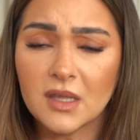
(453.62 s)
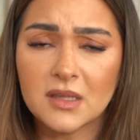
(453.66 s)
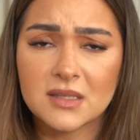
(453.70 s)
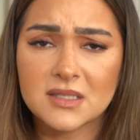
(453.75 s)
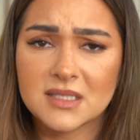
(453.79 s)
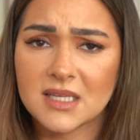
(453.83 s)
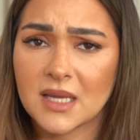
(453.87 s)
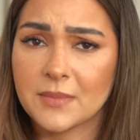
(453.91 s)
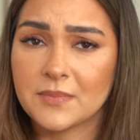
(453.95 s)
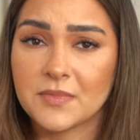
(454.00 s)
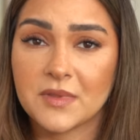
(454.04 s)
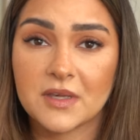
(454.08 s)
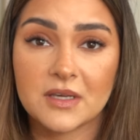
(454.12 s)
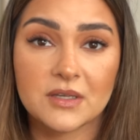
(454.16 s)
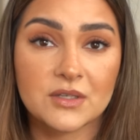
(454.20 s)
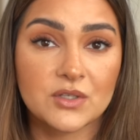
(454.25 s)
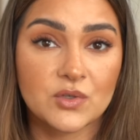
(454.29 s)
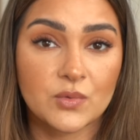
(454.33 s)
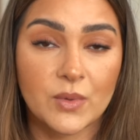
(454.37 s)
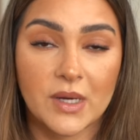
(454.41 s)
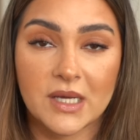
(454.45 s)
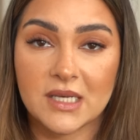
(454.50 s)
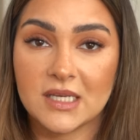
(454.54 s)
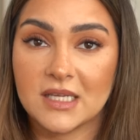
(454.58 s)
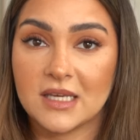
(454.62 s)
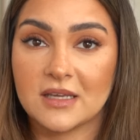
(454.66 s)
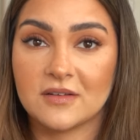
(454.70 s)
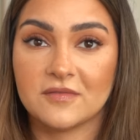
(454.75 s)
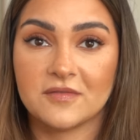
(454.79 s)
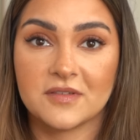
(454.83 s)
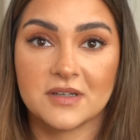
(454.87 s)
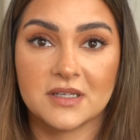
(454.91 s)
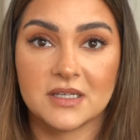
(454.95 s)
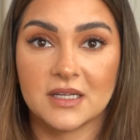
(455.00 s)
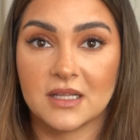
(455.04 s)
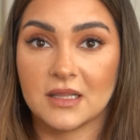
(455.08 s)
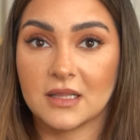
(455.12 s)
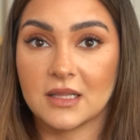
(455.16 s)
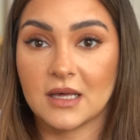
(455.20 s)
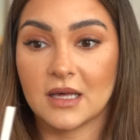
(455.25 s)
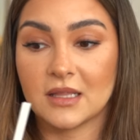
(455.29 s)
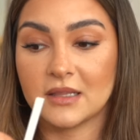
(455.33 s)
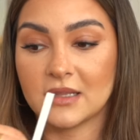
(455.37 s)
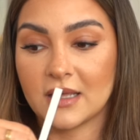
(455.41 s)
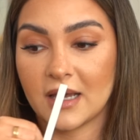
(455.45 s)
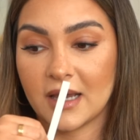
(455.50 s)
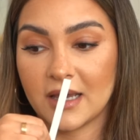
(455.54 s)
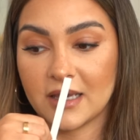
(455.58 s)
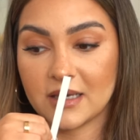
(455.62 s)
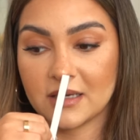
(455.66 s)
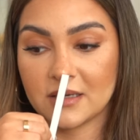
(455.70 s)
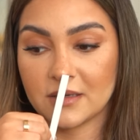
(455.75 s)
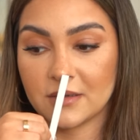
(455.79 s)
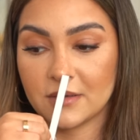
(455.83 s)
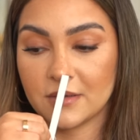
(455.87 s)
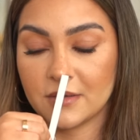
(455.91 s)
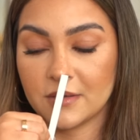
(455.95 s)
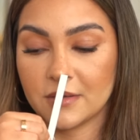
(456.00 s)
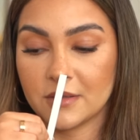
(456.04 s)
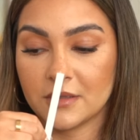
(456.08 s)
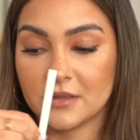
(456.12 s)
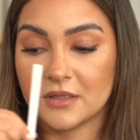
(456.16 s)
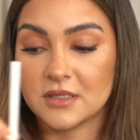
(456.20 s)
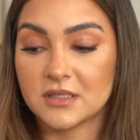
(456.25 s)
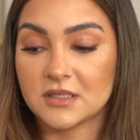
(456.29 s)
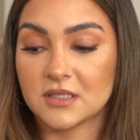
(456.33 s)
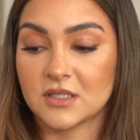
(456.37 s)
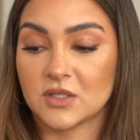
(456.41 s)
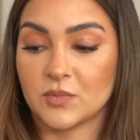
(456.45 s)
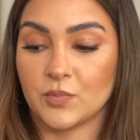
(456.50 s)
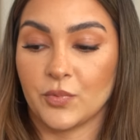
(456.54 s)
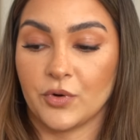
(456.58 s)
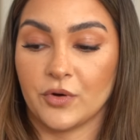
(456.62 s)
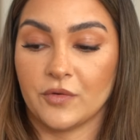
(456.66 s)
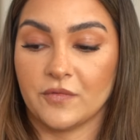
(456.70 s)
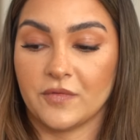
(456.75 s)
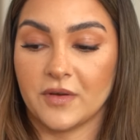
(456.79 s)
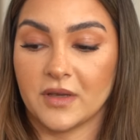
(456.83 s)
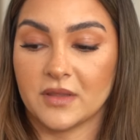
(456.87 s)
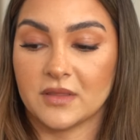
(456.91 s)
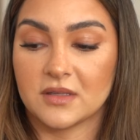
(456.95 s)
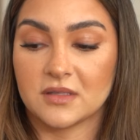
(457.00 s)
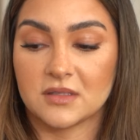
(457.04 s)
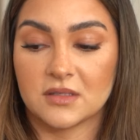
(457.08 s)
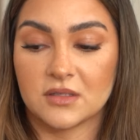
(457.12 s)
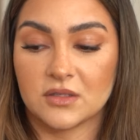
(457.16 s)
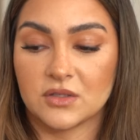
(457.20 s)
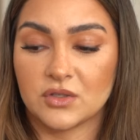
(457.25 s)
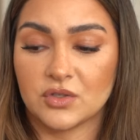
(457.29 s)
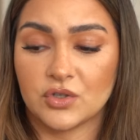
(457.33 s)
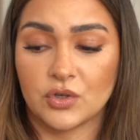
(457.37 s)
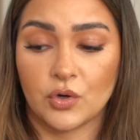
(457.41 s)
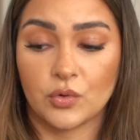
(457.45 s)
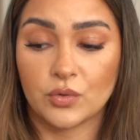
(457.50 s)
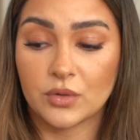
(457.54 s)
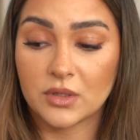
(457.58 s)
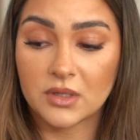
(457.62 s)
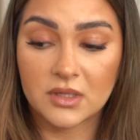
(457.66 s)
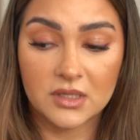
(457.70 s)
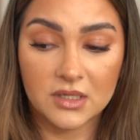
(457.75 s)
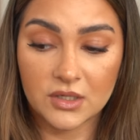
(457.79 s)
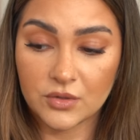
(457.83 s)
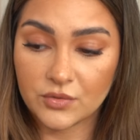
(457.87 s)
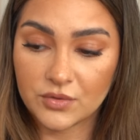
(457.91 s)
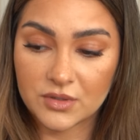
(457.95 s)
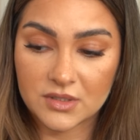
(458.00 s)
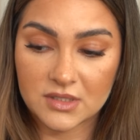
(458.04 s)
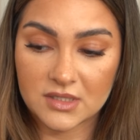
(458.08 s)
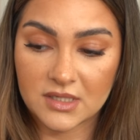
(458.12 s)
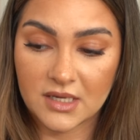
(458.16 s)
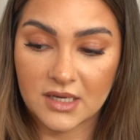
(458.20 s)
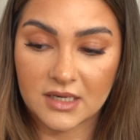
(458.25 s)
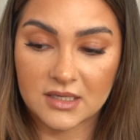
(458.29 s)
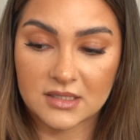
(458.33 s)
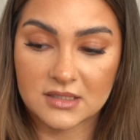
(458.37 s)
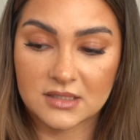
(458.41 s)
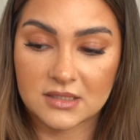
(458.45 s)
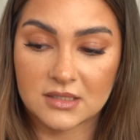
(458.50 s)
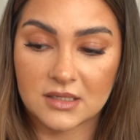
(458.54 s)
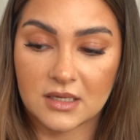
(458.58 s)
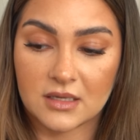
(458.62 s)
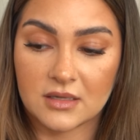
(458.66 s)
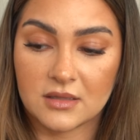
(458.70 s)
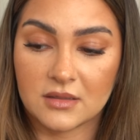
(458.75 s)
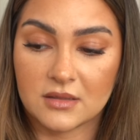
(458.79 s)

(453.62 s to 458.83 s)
something suede and vanilla, like, this is perfect. This is totally unisex.